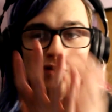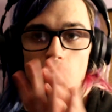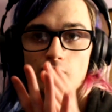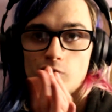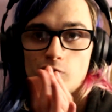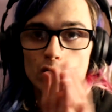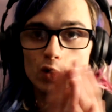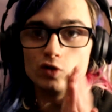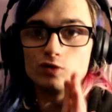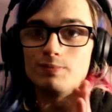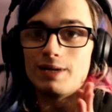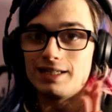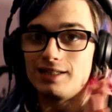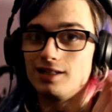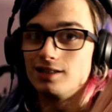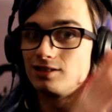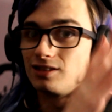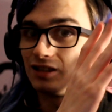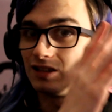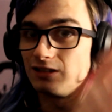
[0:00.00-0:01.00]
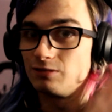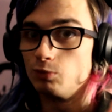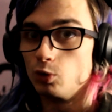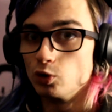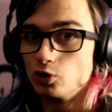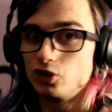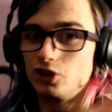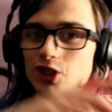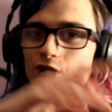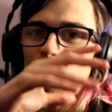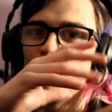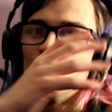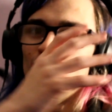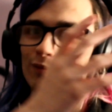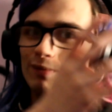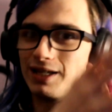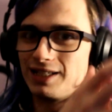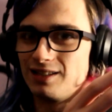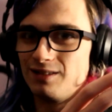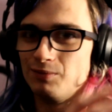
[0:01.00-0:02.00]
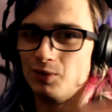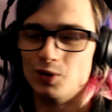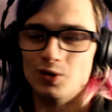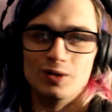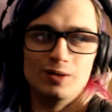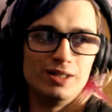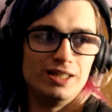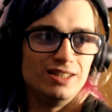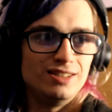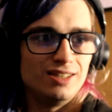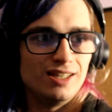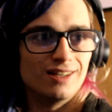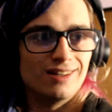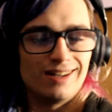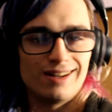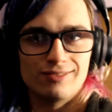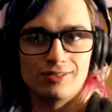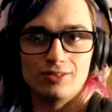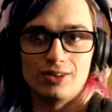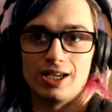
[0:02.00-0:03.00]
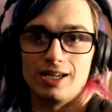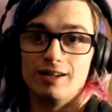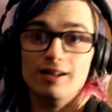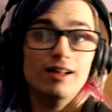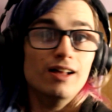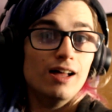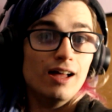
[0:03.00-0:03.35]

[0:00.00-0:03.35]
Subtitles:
of course, making it so that it's more secure and make it more easier and everything.